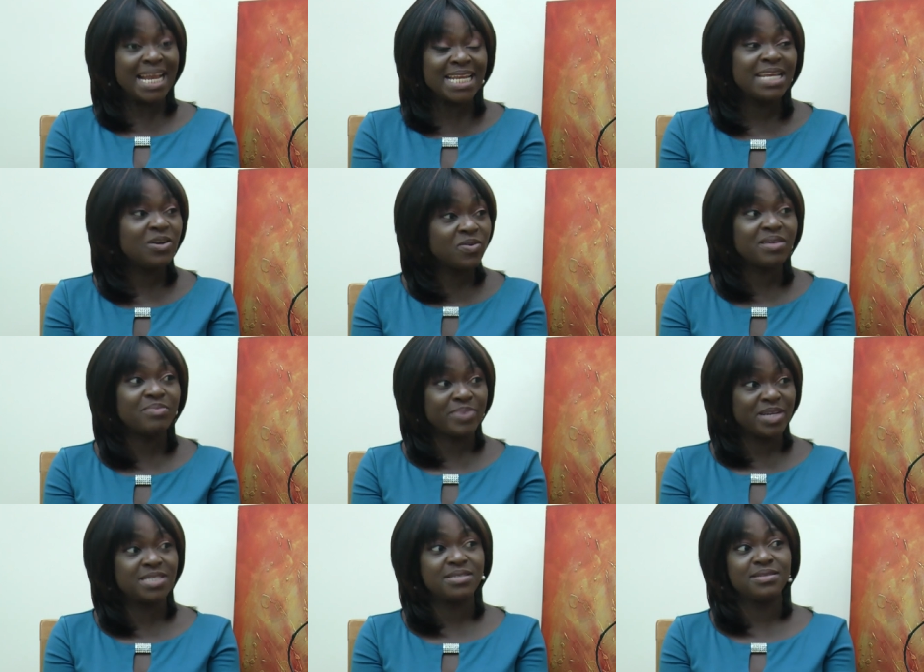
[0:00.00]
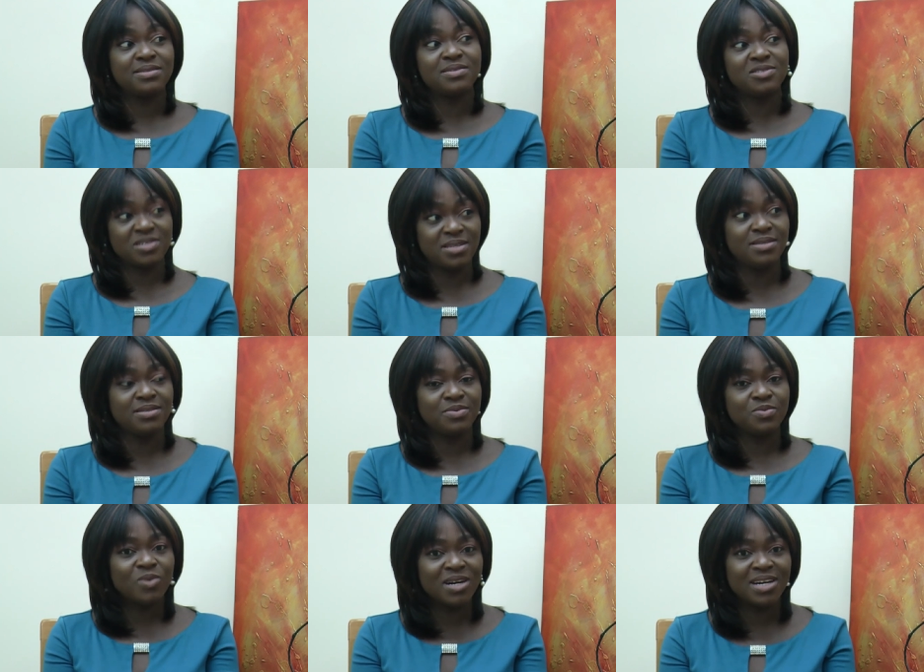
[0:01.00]
any other person's
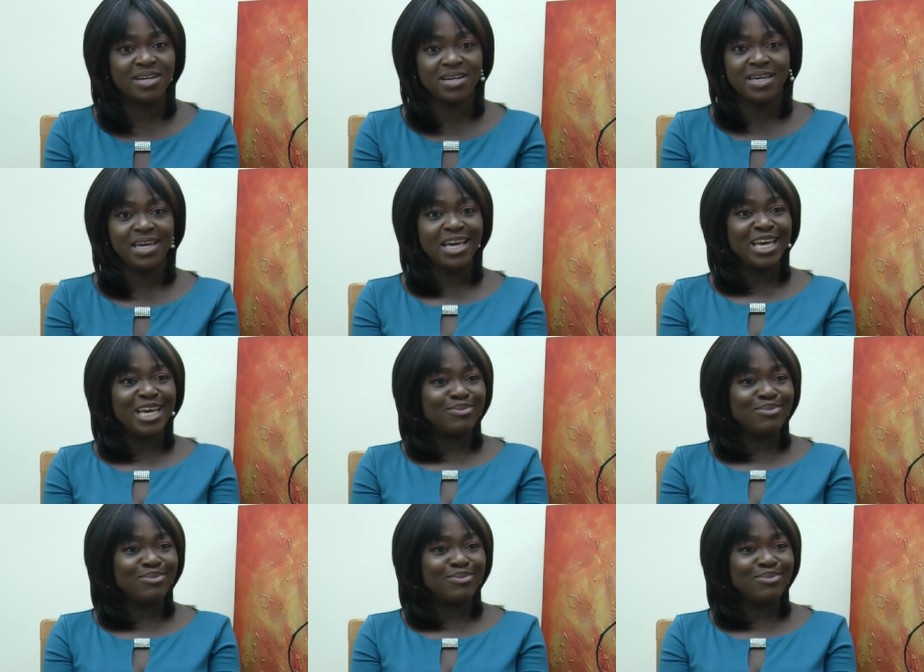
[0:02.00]
chance. Why?